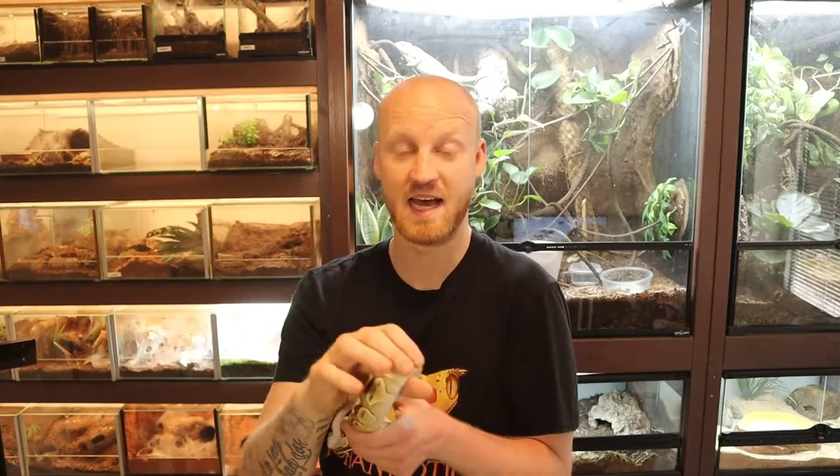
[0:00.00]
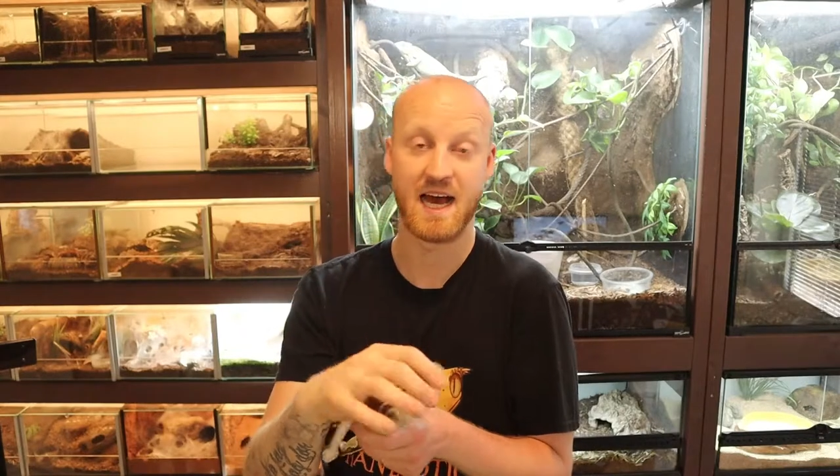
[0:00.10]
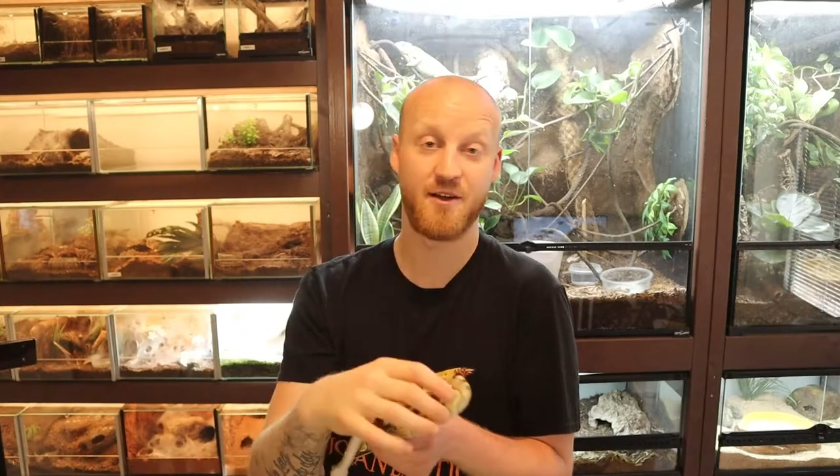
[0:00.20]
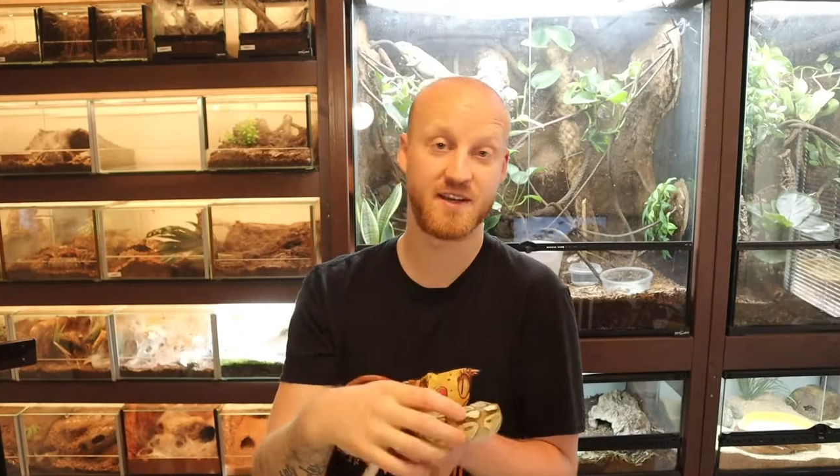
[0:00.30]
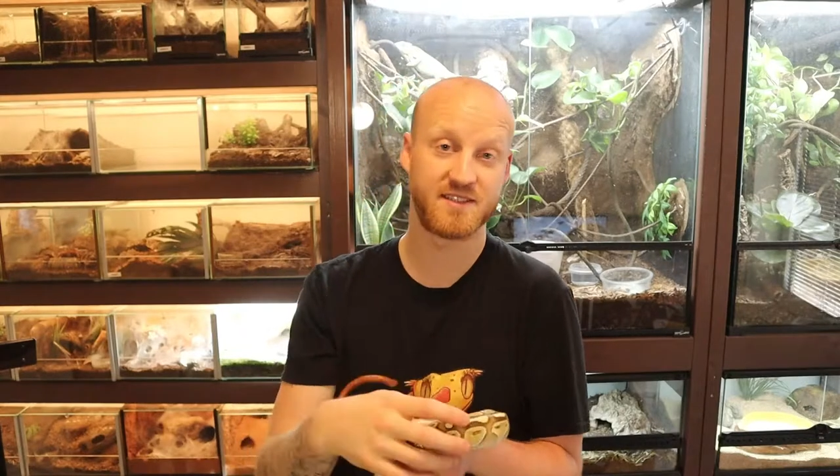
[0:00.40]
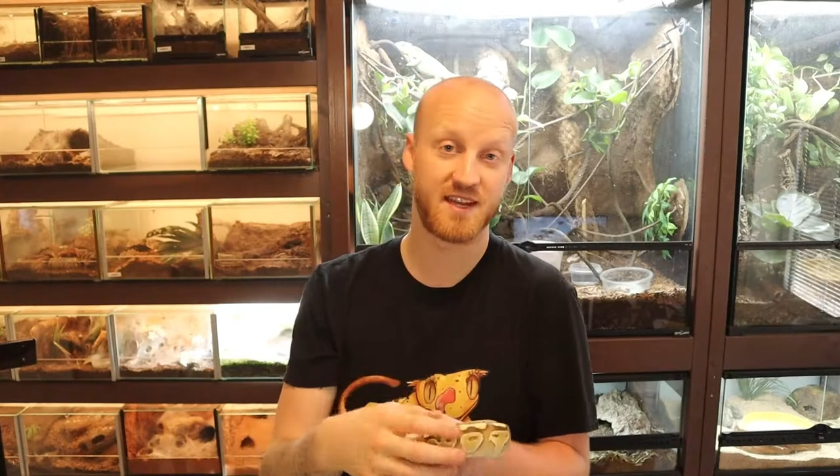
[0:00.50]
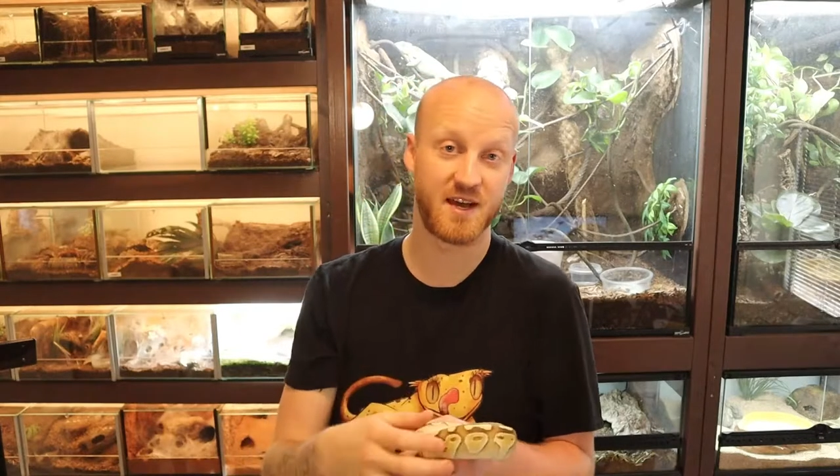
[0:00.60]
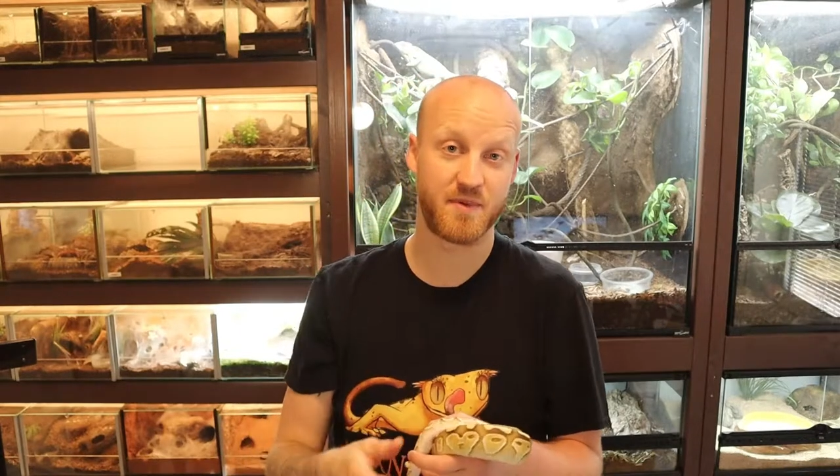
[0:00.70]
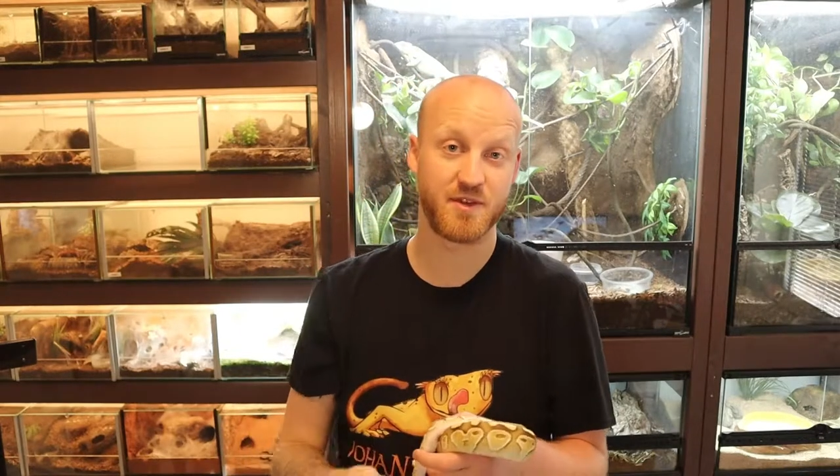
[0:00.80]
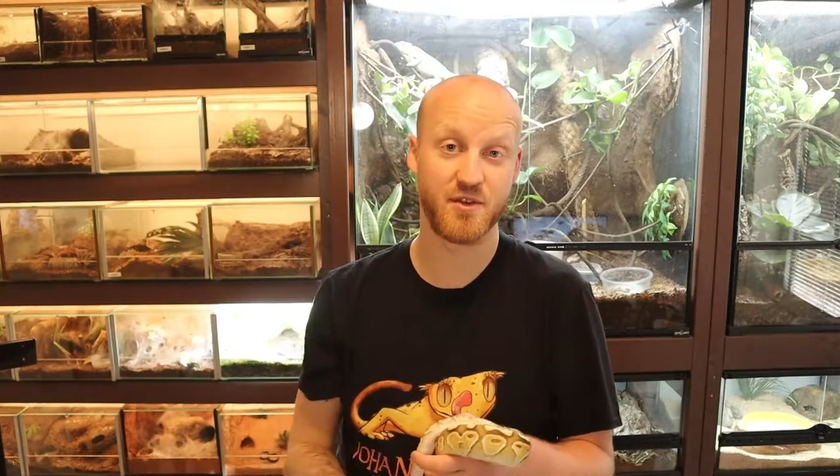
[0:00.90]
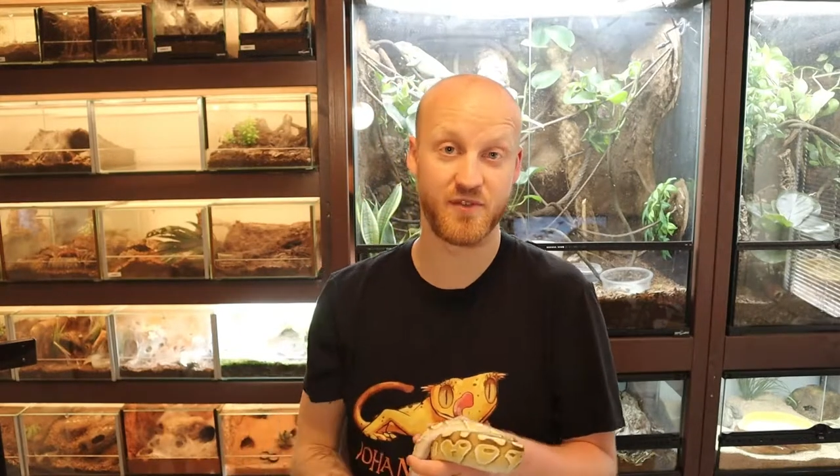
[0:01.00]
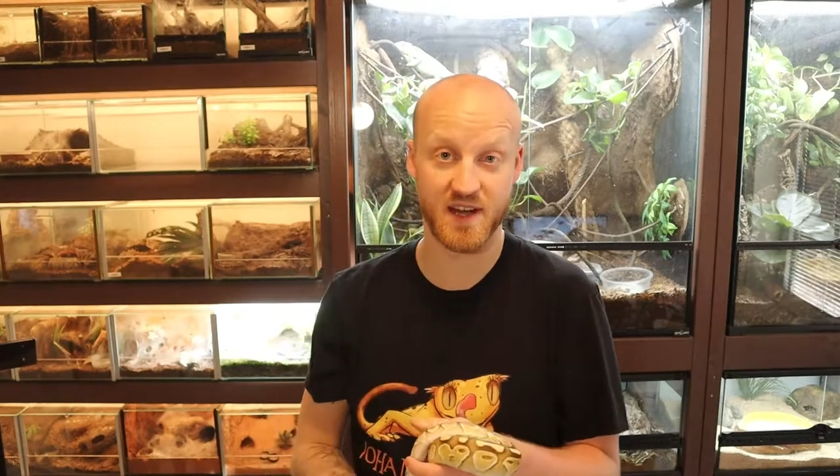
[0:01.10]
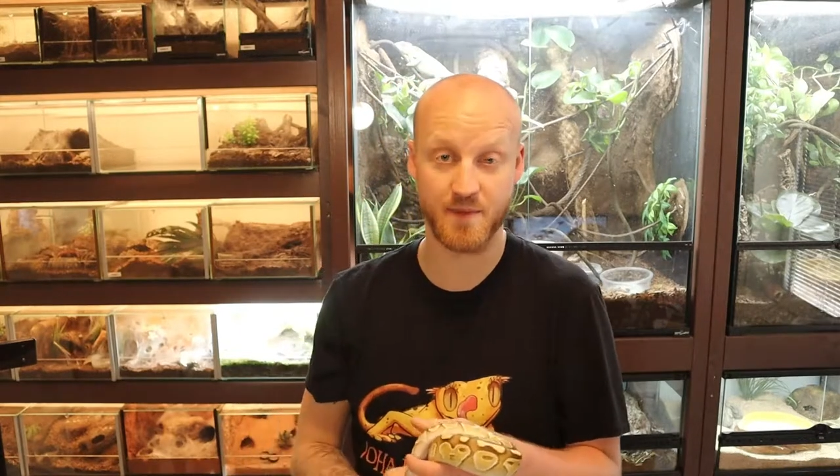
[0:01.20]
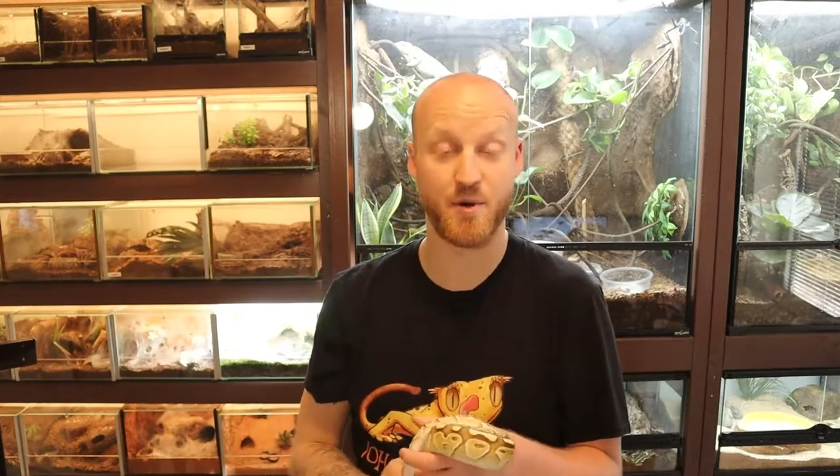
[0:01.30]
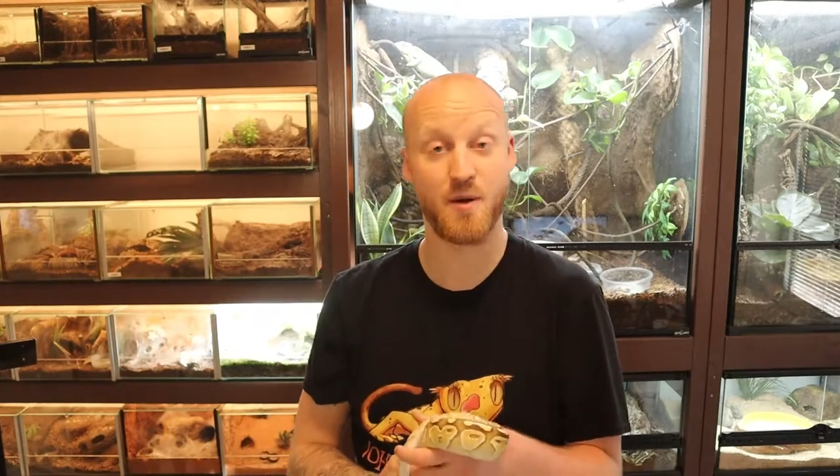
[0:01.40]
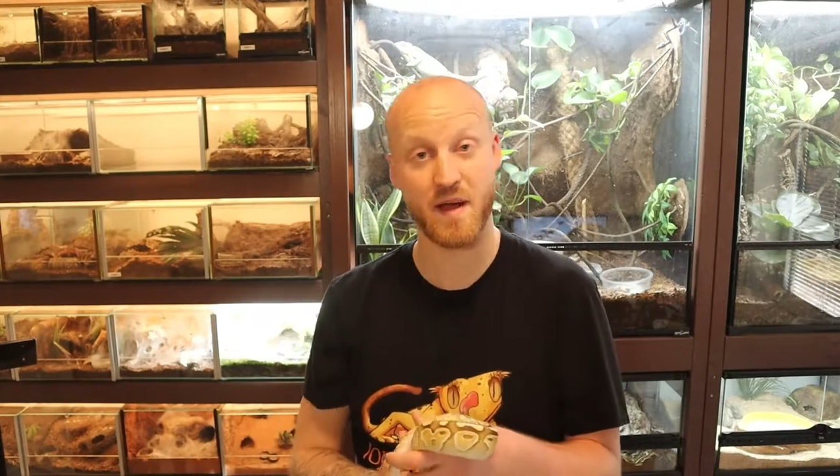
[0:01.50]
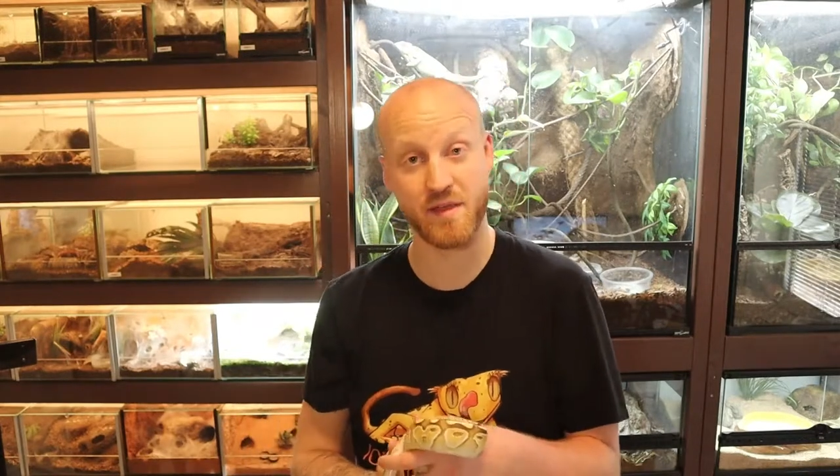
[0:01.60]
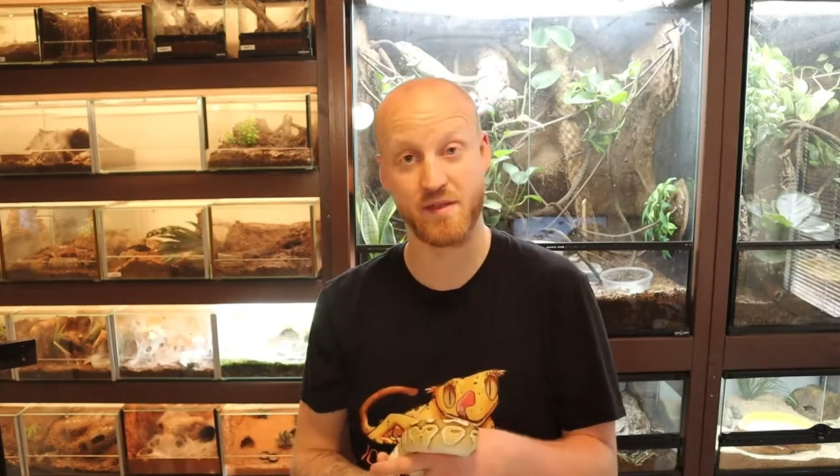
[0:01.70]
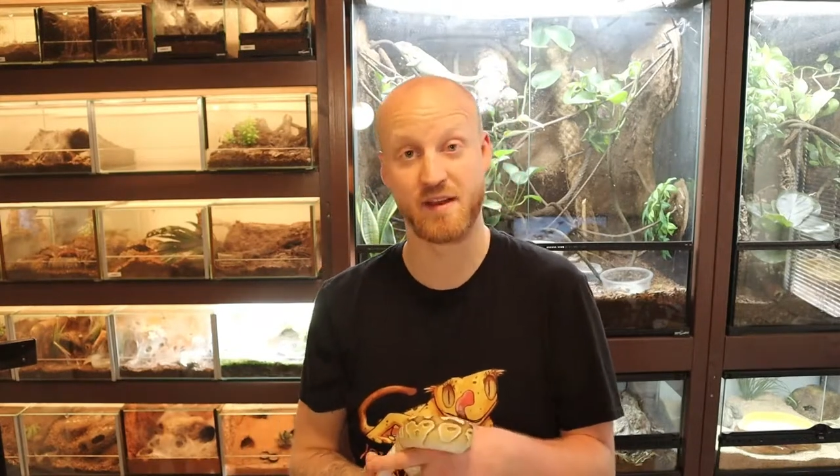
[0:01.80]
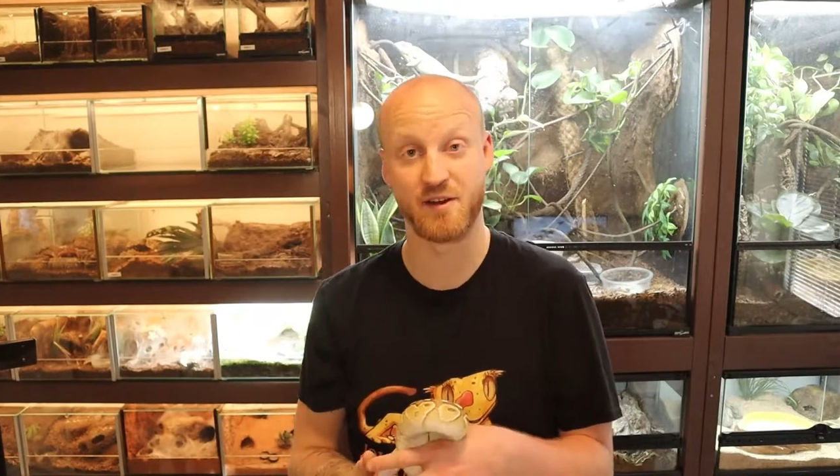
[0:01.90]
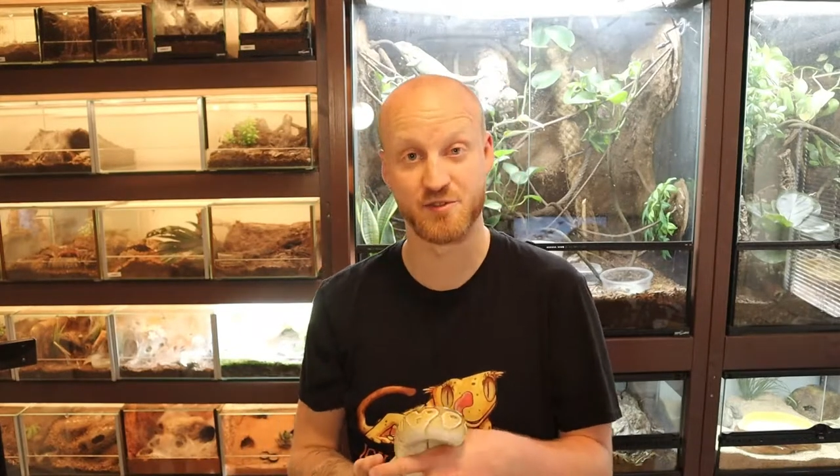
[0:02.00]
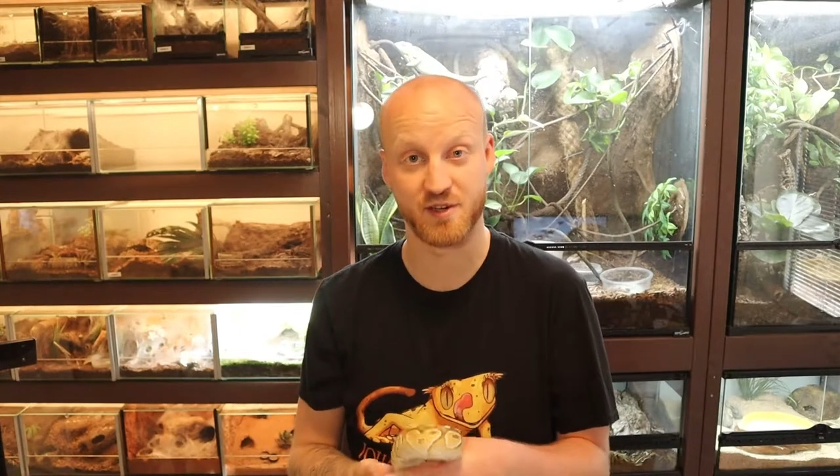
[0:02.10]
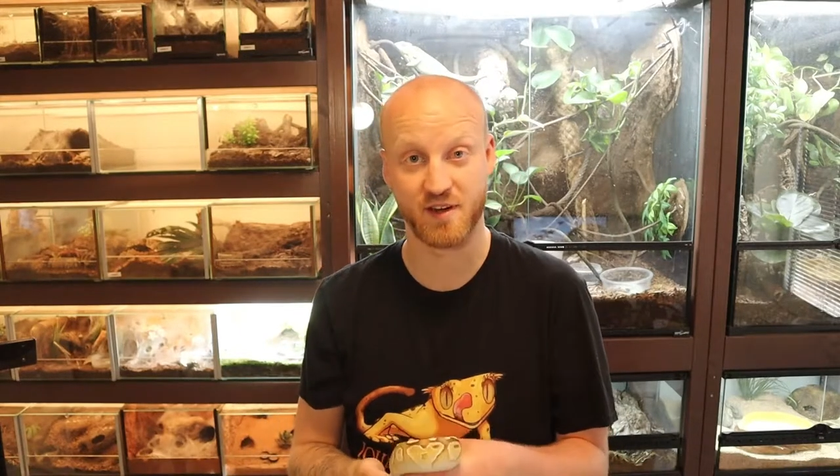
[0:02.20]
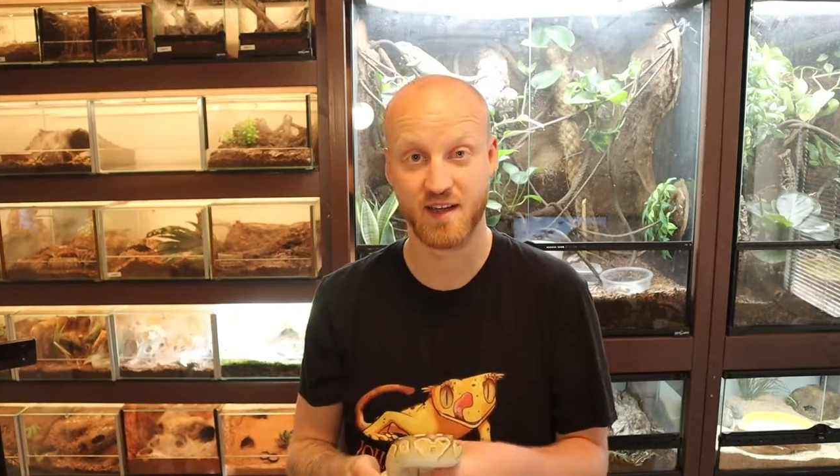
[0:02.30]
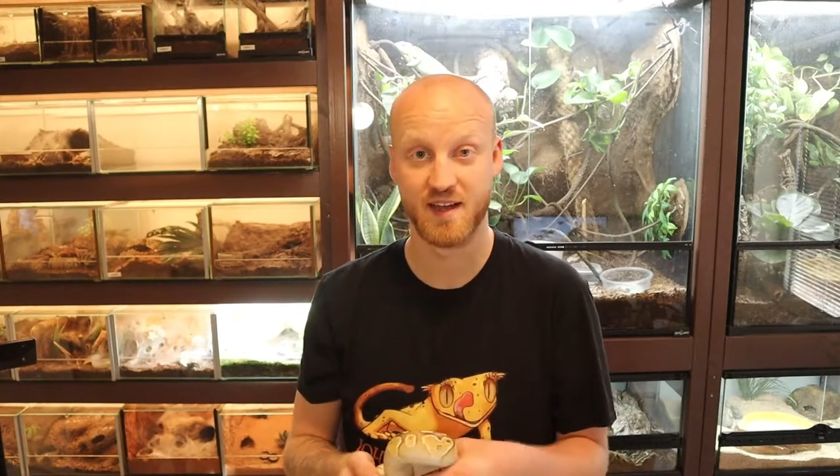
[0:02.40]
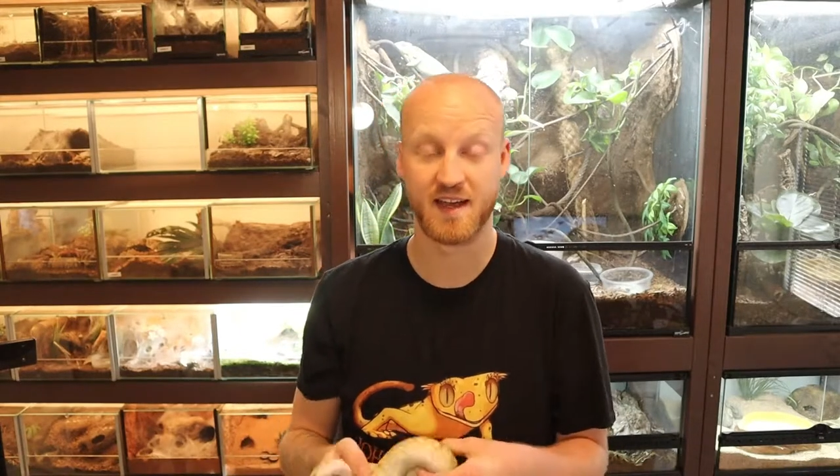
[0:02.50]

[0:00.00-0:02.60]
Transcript: how I set up a juvenile ball python enclosure.